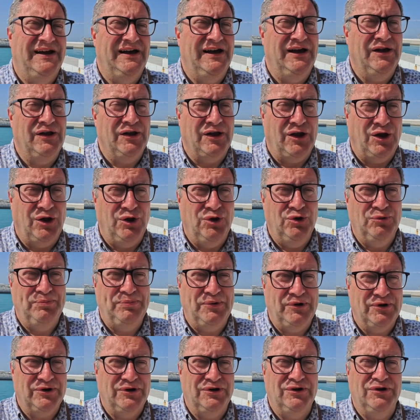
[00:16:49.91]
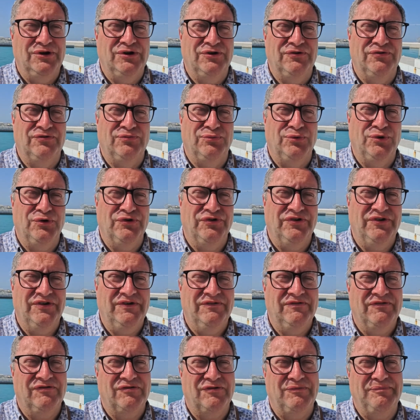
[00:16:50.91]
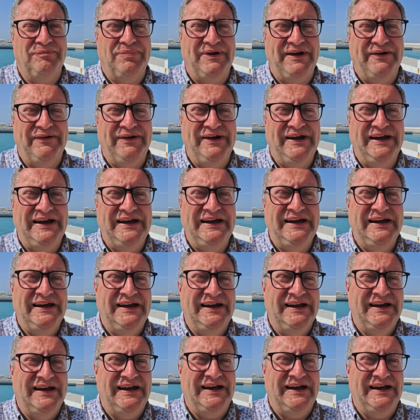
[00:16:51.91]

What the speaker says: a whole bottle of water from Perrier,